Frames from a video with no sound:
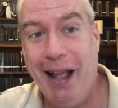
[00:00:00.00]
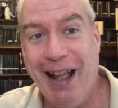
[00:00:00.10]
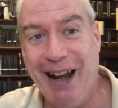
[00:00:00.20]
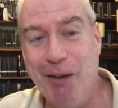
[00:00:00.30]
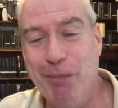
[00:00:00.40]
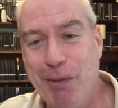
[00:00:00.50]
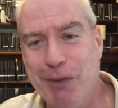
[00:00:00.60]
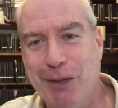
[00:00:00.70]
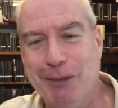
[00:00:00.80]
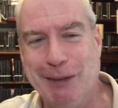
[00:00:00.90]
And I remember
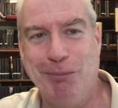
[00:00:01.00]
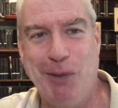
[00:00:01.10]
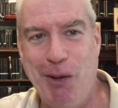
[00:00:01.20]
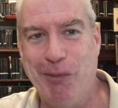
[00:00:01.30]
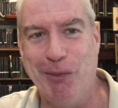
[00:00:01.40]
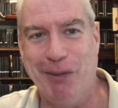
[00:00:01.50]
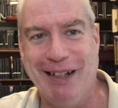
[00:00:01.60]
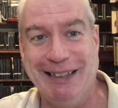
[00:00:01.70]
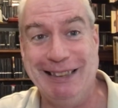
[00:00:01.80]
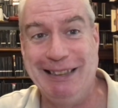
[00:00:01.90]
there was a moment when
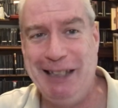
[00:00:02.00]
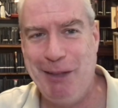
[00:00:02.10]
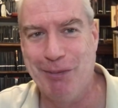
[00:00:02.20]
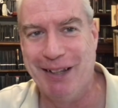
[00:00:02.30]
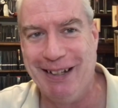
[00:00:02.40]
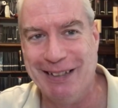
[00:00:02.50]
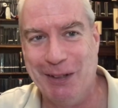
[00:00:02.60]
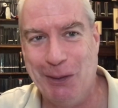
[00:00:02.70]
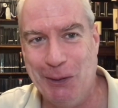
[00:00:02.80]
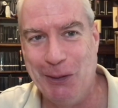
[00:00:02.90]
it seemed like the
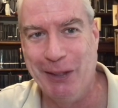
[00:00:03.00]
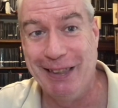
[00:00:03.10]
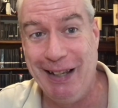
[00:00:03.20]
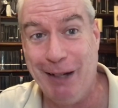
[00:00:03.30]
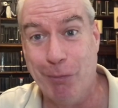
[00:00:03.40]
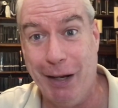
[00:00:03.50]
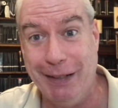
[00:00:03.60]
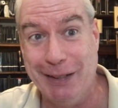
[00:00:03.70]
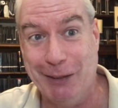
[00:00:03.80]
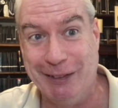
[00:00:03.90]
whole thing
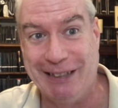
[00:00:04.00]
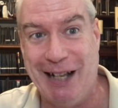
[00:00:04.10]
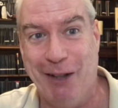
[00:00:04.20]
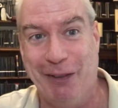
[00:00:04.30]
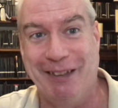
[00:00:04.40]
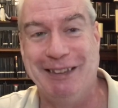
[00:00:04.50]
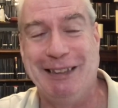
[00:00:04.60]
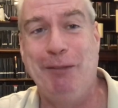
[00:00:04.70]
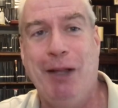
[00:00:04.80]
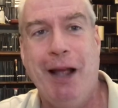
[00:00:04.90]
might go south. It
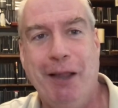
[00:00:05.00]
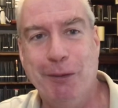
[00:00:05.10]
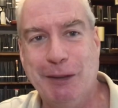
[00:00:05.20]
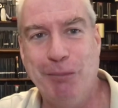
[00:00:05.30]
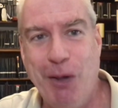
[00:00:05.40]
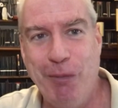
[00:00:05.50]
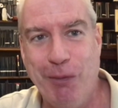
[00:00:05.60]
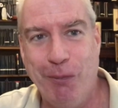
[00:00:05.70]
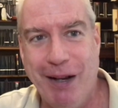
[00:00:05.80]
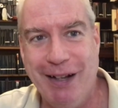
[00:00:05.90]
seemed there was a
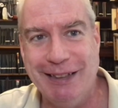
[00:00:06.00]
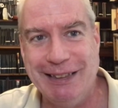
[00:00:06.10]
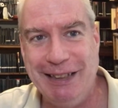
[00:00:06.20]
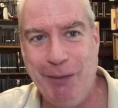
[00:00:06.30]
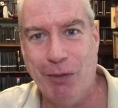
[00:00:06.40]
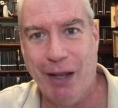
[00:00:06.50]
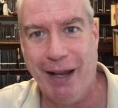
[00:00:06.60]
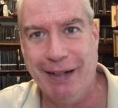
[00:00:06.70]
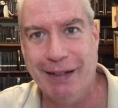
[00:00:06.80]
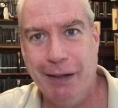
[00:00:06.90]
moment when it seemed
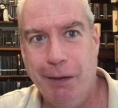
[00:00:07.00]
like